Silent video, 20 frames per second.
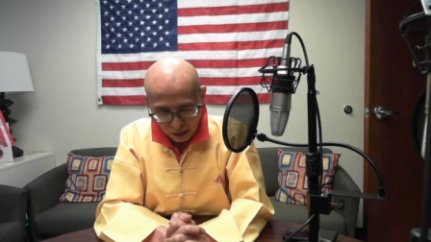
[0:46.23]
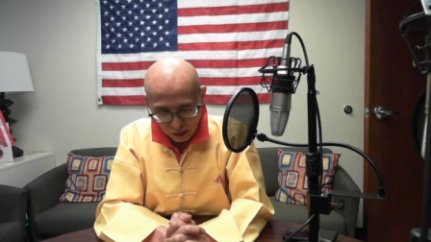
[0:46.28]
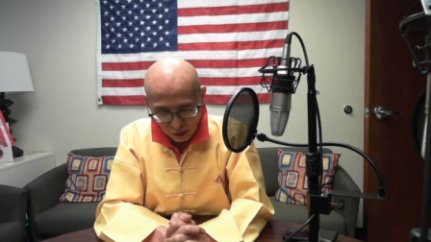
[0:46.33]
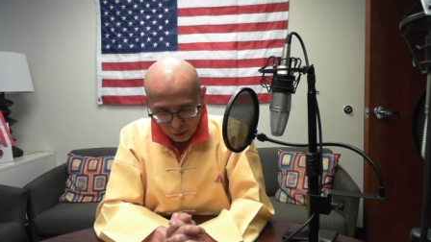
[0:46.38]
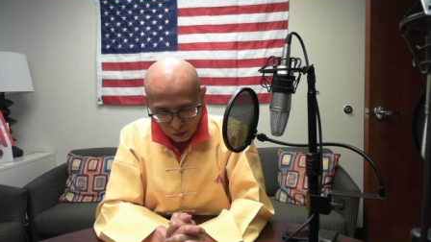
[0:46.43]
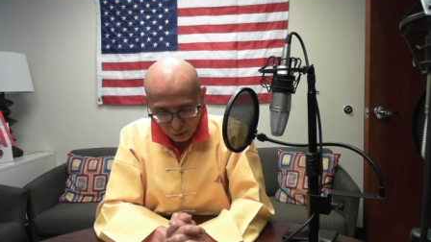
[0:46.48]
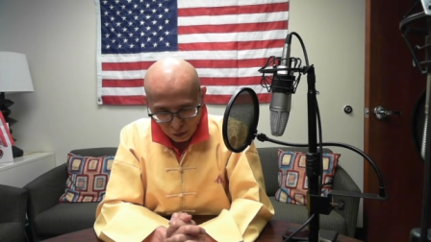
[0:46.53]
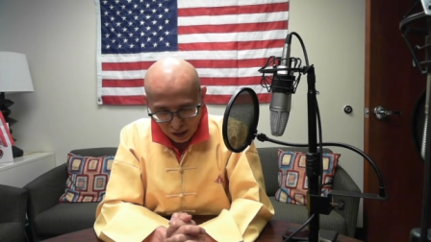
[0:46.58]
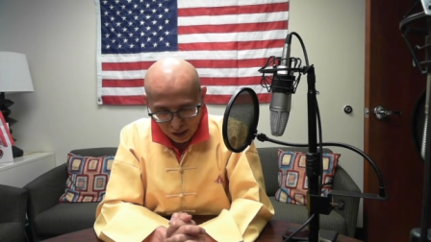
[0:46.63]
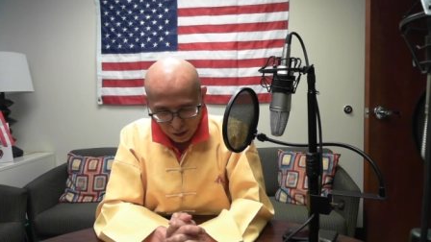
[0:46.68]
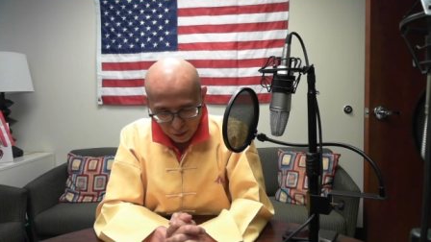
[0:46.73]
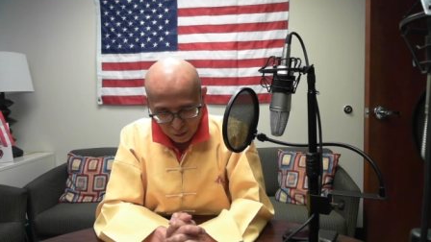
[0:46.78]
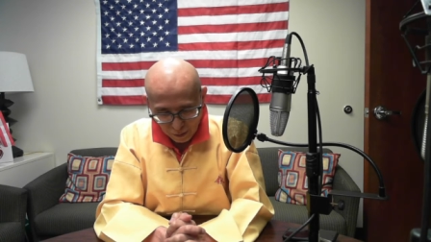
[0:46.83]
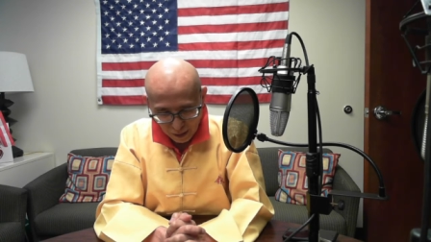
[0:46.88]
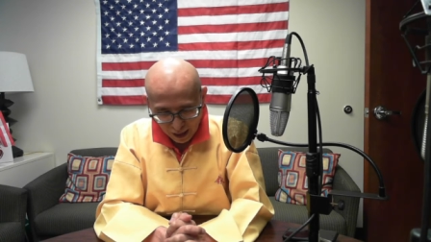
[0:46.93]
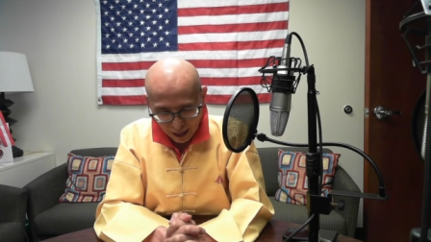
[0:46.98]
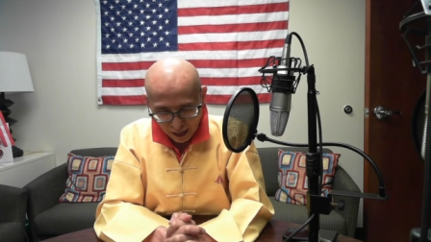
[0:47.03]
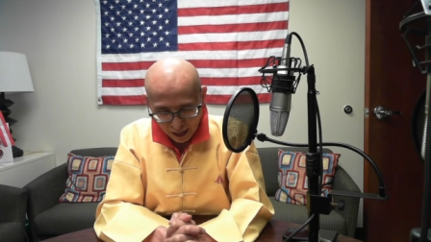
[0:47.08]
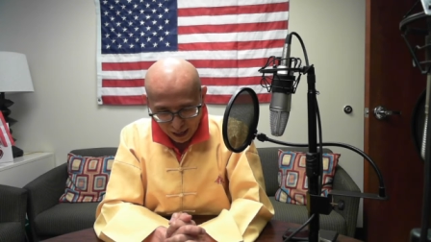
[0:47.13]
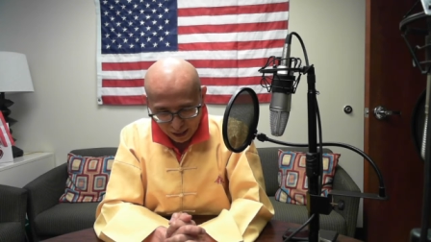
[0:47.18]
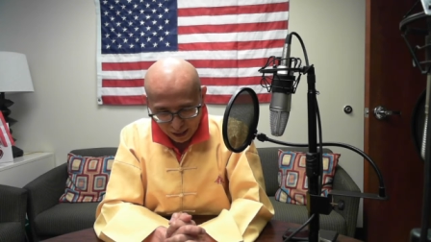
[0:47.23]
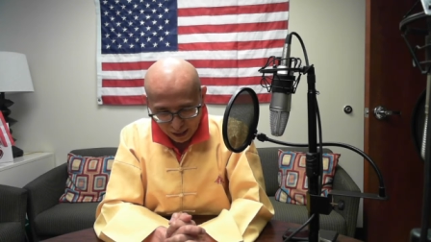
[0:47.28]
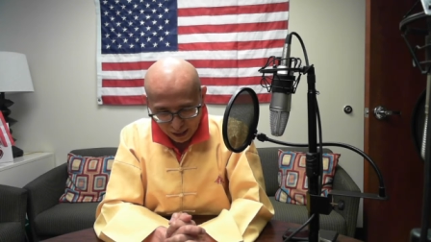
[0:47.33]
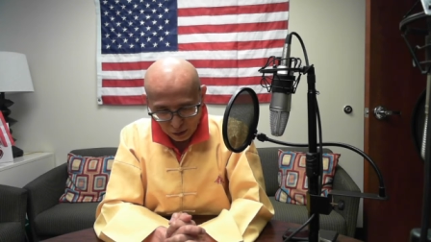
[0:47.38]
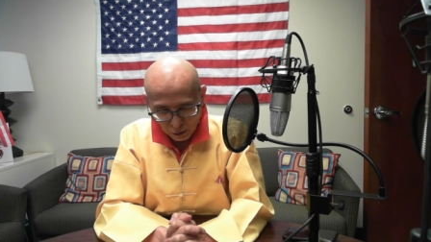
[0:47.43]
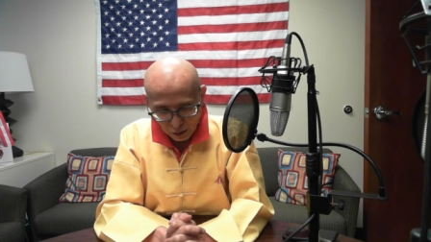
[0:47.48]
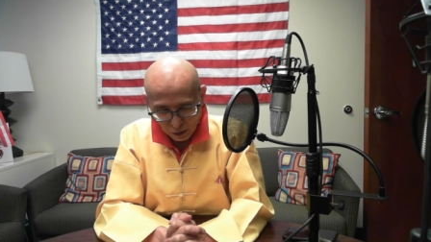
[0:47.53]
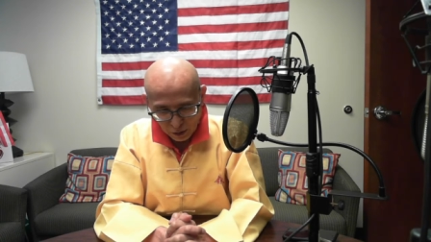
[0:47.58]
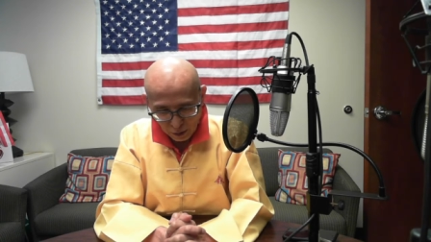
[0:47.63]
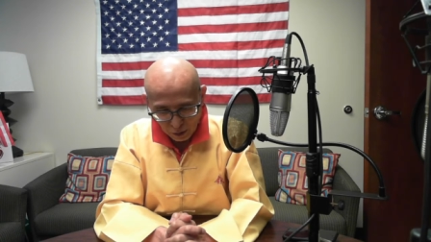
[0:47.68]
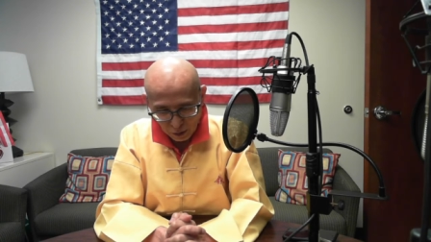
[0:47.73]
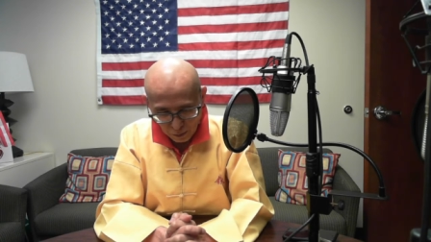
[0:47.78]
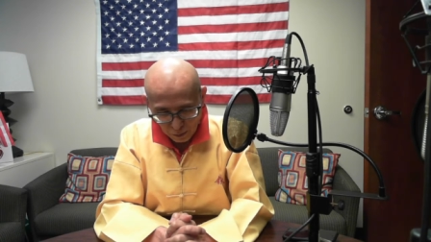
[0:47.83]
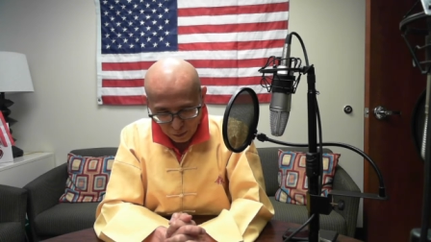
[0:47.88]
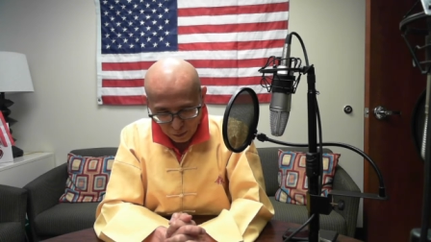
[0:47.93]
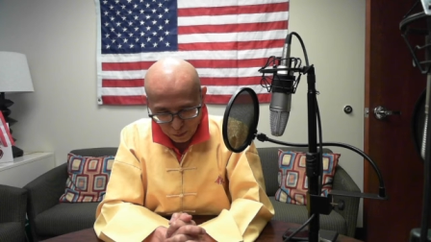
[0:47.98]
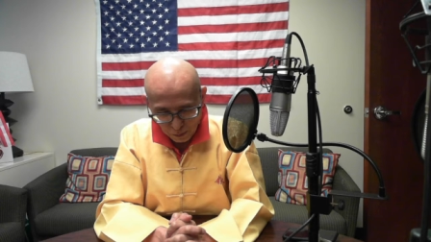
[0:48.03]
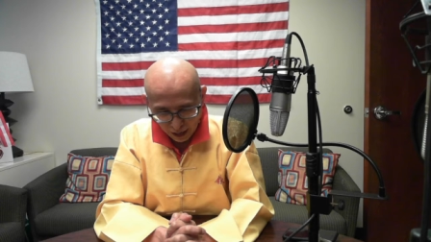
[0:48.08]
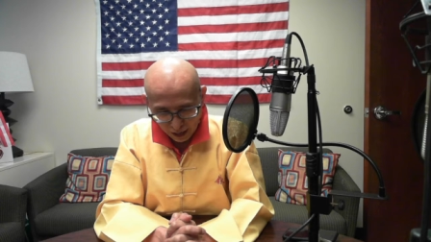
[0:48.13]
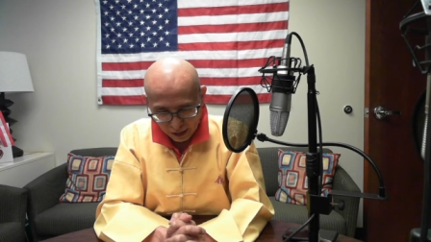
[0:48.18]
with our mind, with our
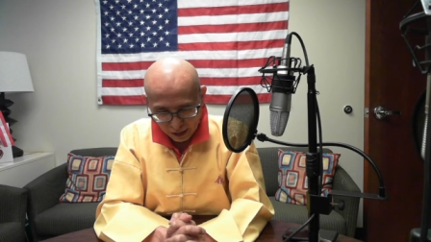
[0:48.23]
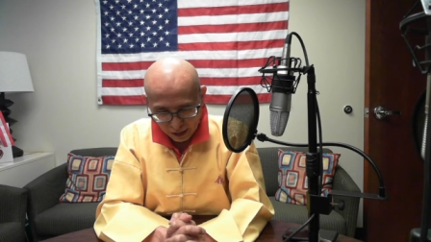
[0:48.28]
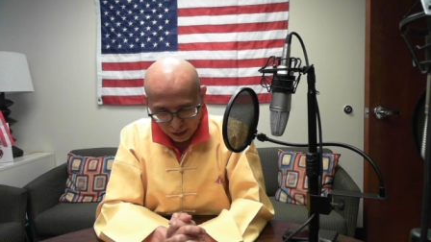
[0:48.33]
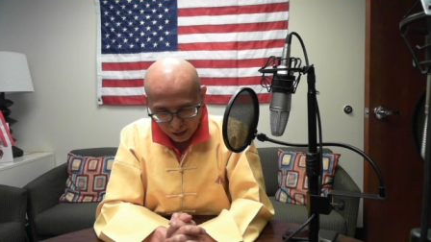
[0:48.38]
brain,